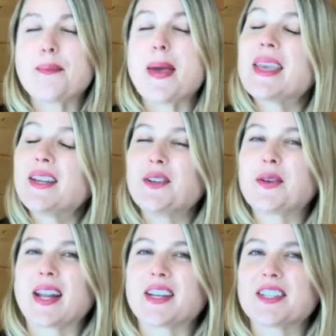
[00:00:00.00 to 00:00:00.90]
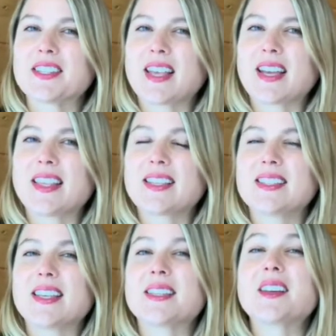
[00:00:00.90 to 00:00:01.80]
Making new connections like
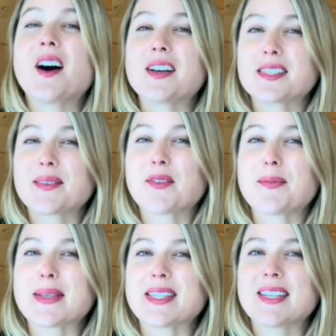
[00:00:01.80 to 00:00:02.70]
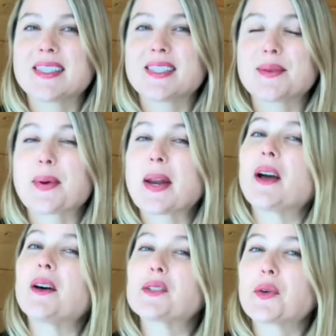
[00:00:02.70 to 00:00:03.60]
this is awesome for business, but I
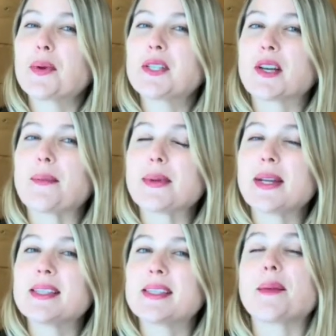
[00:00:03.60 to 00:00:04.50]
also reach companies